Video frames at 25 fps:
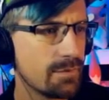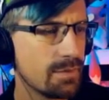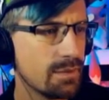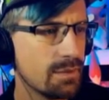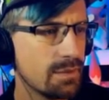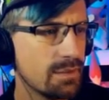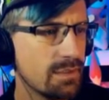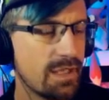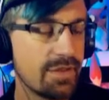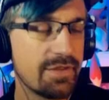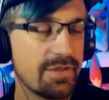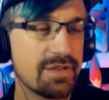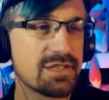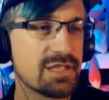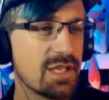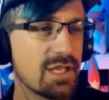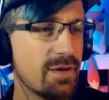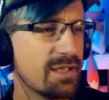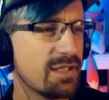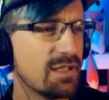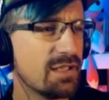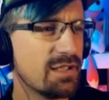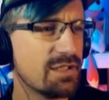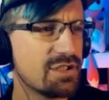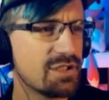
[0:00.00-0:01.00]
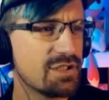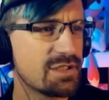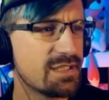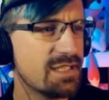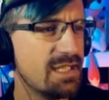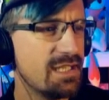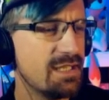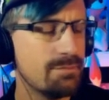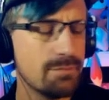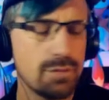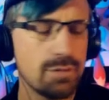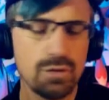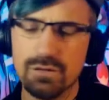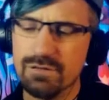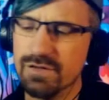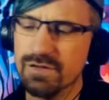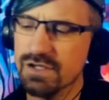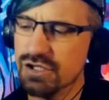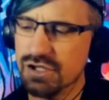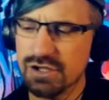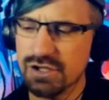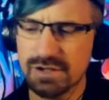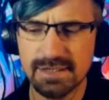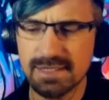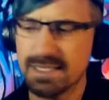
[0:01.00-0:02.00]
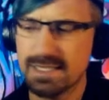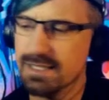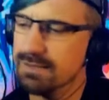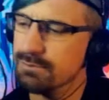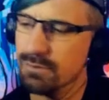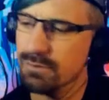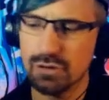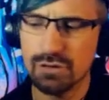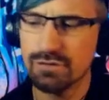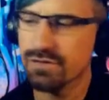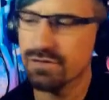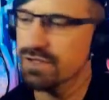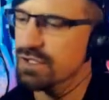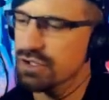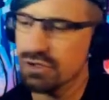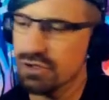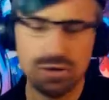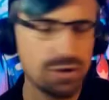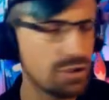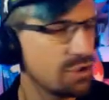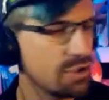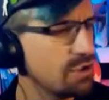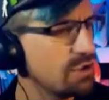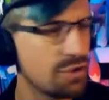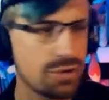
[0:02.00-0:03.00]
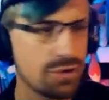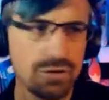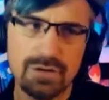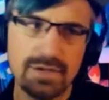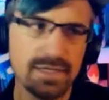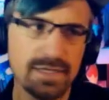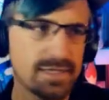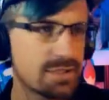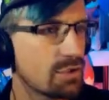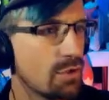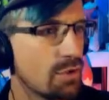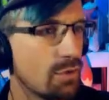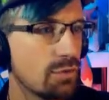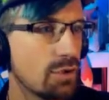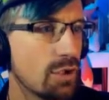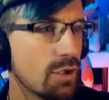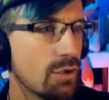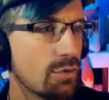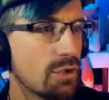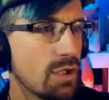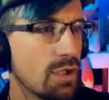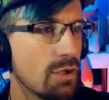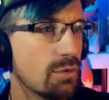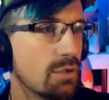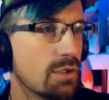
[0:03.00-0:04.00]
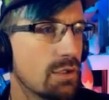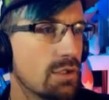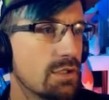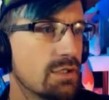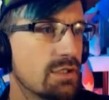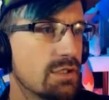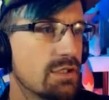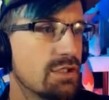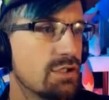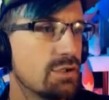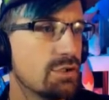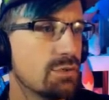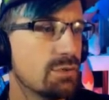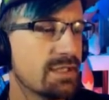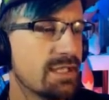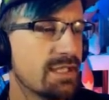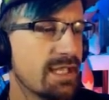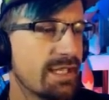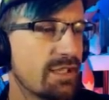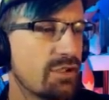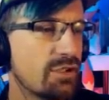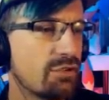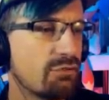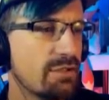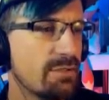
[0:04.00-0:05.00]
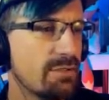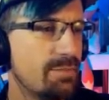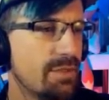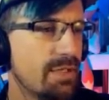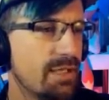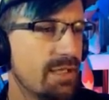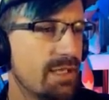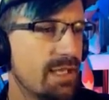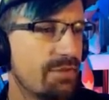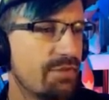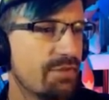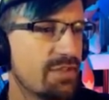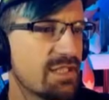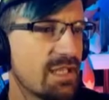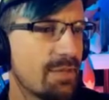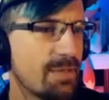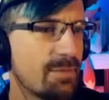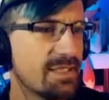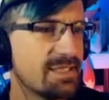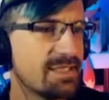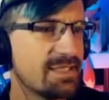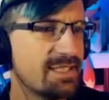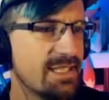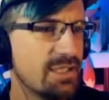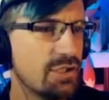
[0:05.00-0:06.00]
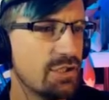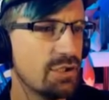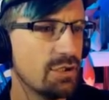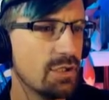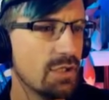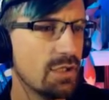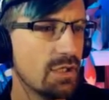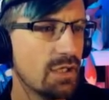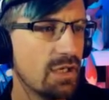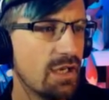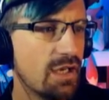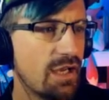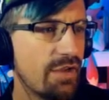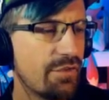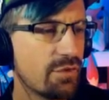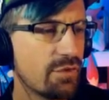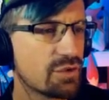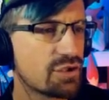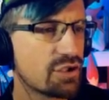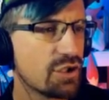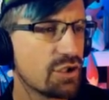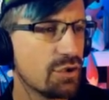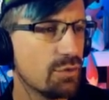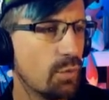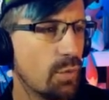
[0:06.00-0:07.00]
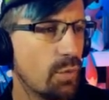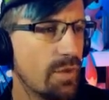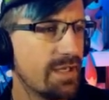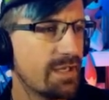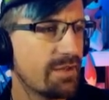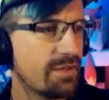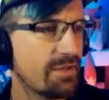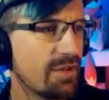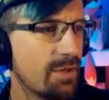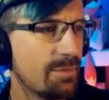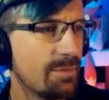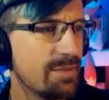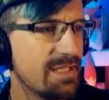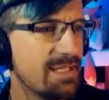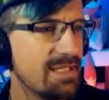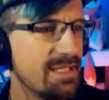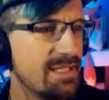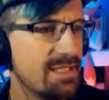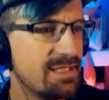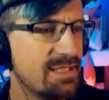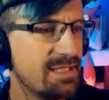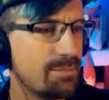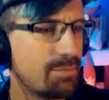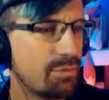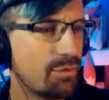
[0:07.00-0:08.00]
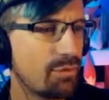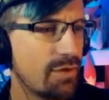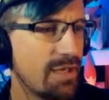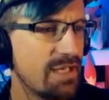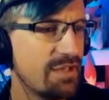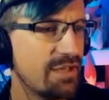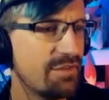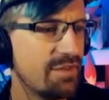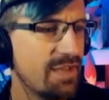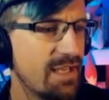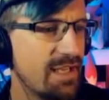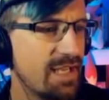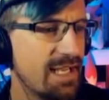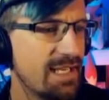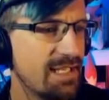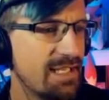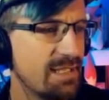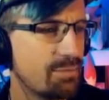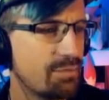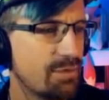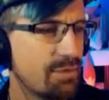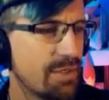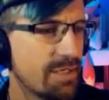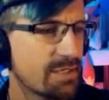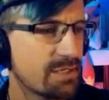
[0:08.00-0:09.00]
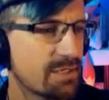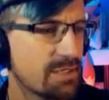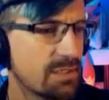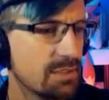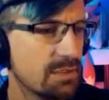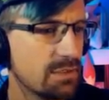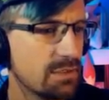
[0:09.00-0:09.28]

Nothing's going on. Just keep moving. Just keep moving. You can do this. Go, go, go. You are getting creepier every time I seen you. I feel so weak that I'll be easy prey for any predator.